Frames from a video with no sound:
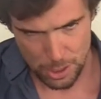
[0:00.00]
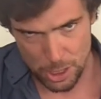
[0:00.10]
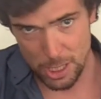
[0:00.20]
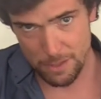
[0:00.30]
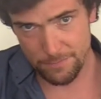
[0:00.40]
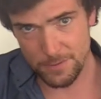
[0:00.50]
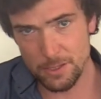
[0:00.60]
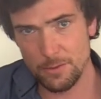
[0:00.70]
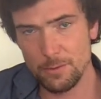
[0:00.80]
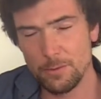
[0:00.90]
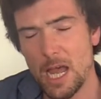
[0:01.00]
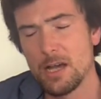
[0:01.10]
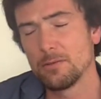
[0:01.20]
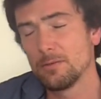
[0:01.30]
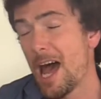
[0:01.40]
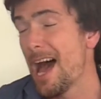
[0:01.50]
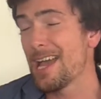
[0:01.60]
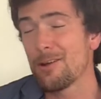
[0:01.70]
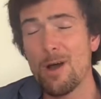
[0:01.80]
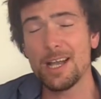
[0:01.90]
If you don't
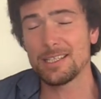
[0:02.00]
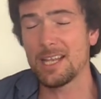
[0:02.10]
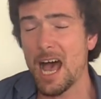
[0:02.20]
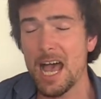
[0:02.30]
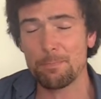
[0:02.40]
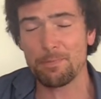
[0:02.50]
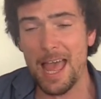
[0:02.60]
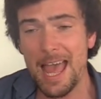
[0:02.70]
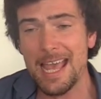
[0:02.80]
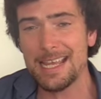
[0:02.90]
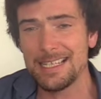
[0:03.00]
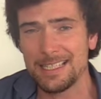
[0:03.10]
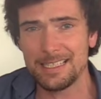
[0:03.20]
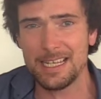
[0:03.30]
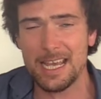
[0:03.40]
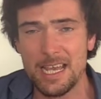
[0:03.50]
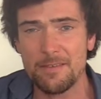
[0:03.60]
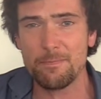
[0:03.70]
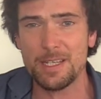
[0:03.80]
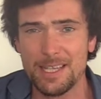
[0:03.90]
like what I play, then give
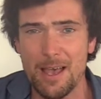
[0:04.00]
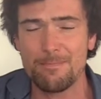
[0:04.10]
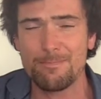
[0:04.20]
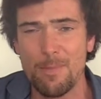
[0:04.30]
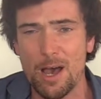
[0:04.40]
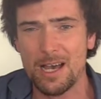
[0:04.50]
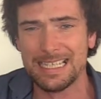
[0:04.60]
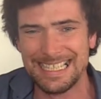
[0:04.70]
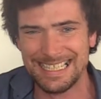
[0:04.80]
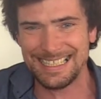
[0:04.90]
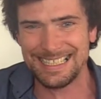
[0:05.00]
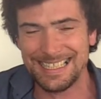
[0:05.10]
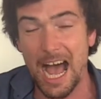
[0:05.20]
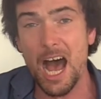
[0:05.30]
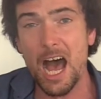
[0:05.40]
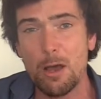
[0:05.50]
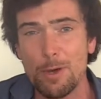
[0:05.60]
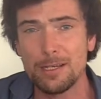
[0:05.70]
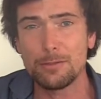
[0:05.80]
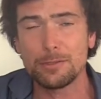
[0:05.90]
me some money and I
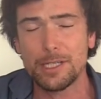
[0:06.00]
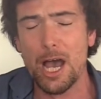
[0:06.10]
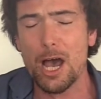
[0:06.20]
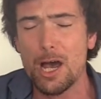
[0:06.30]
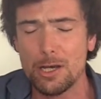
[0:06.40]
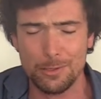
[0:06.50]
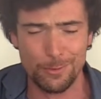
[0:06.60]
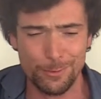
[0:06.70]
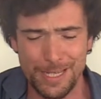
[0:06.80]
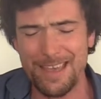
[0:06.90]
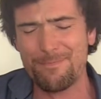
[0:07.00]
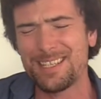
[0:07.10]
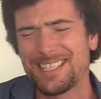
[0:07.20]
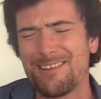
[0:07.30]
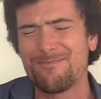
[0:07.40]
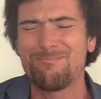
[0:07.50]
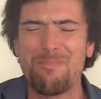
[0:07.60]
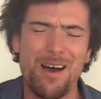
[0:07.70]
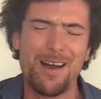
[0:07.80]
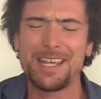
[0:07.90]
will go. Give me some
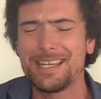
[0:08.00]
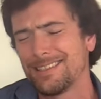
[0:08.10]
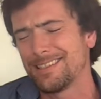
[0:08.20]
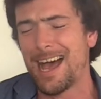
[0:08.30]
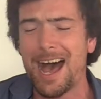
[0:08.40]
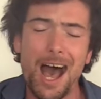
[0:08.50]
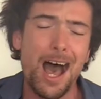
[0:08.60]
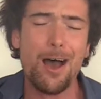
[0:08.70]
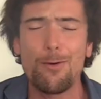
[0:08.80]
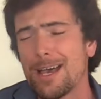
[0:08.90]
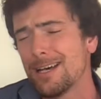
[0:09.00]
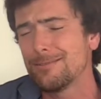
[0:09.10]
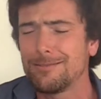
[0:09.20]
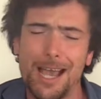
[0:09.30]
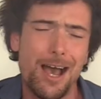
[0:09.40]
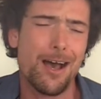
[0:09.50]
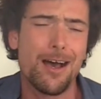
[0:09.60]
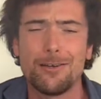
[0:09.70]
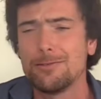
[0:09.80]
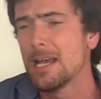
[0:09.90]
money and I will
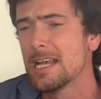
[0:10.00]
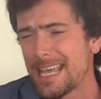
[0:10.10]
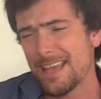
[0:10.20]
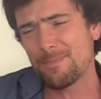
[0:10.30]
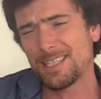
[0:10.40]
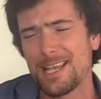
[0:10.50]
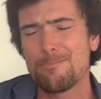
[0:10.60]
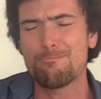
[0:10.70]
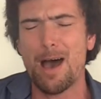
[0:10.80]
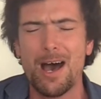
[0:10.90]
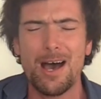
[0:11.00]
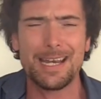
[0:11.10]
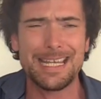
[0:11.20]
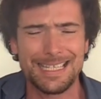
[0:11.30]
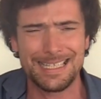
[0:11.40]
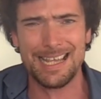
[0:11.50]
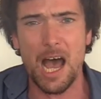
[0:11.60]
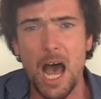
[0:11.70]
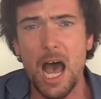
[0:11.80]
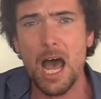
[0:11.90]
go. Give me some money and
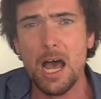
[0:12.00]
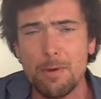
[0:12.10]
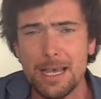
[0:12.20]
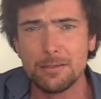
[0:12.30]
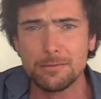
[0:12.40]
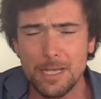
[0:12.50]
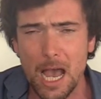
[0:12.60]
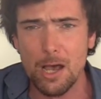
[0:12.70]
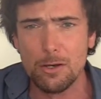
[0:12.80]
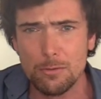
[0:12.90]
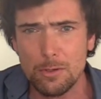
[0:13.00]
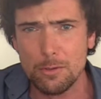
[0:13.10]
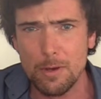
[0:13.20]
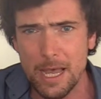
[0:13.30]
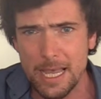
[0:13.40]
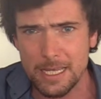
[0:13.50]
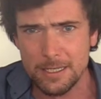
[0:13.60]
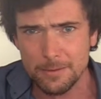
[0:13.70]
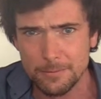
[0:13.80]
I will go away.